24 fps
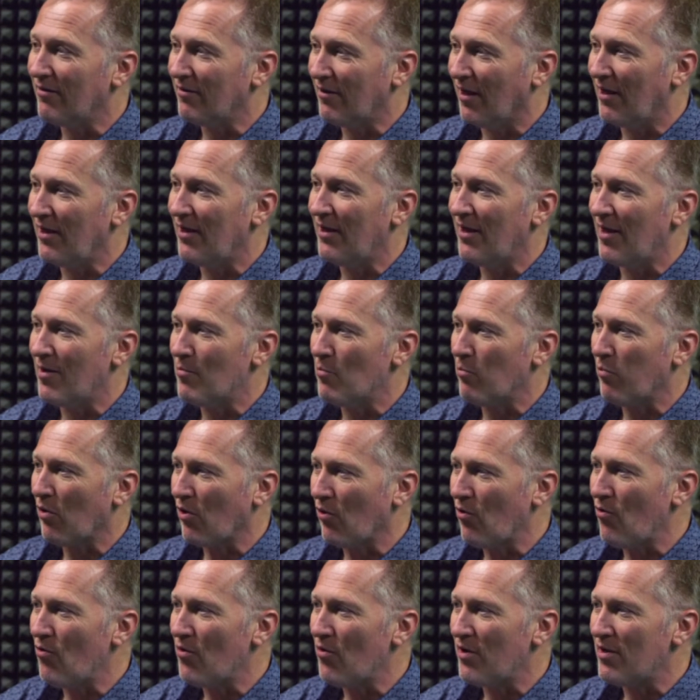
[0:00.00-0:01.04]
they
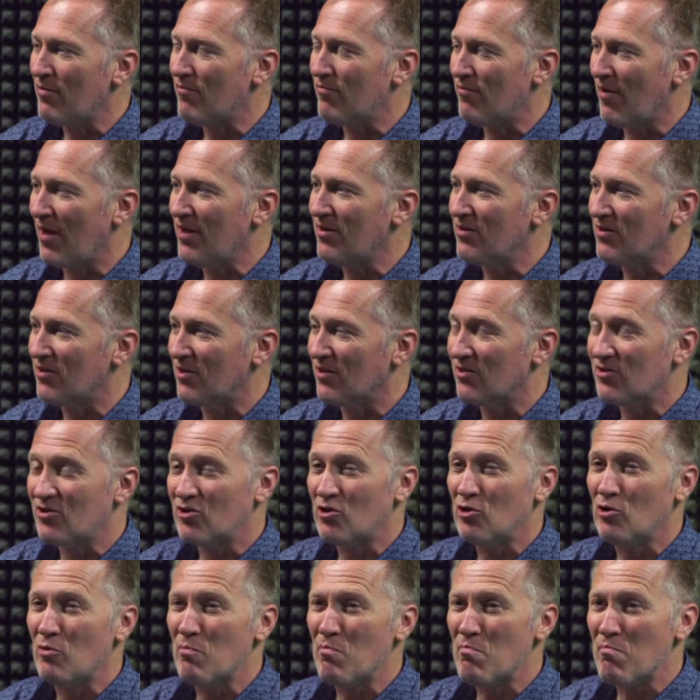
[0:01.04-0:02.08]
employ vendors
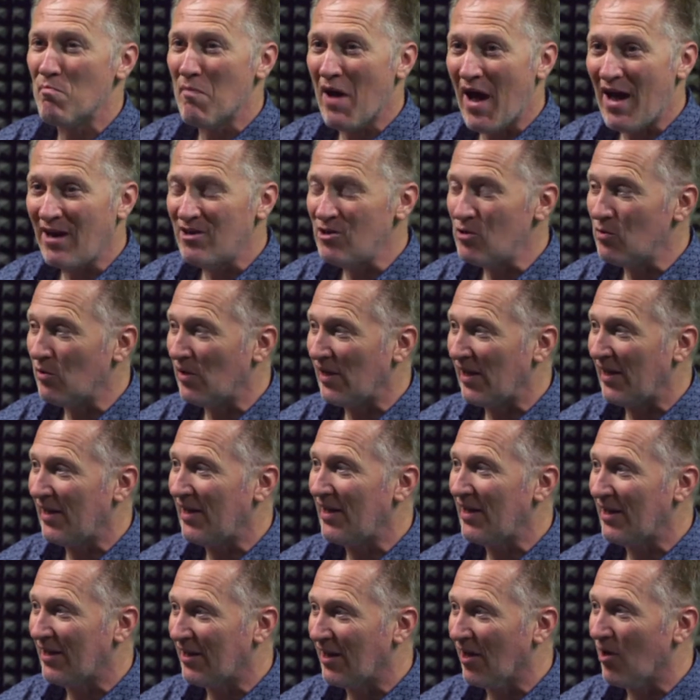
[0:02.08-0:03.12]
to
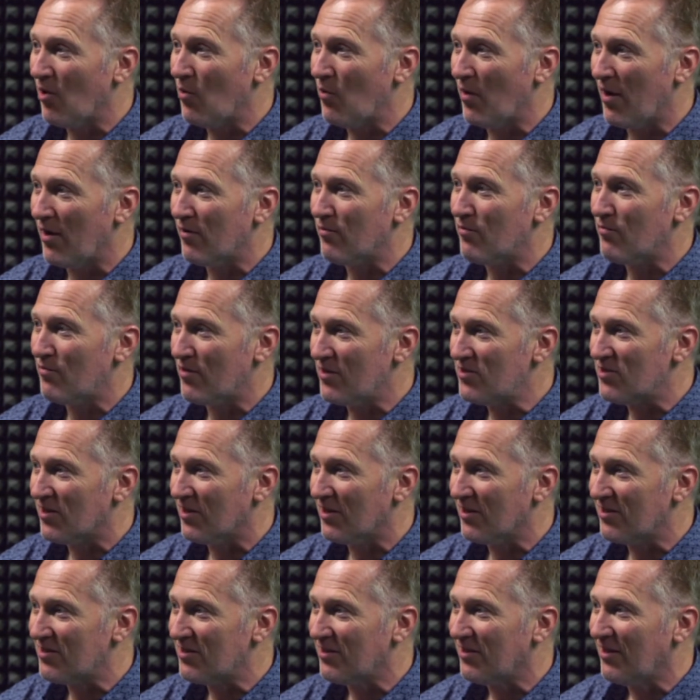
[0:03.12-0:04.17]
manually go and
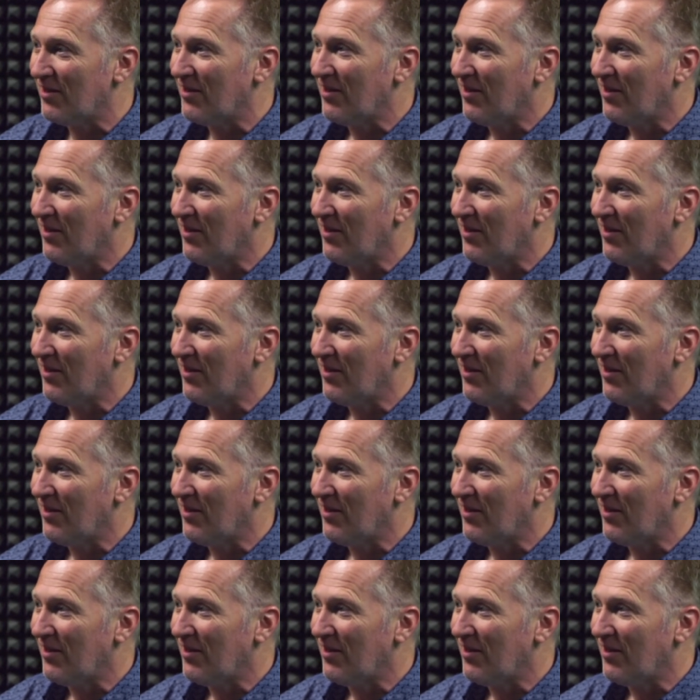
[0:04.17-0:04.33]
visit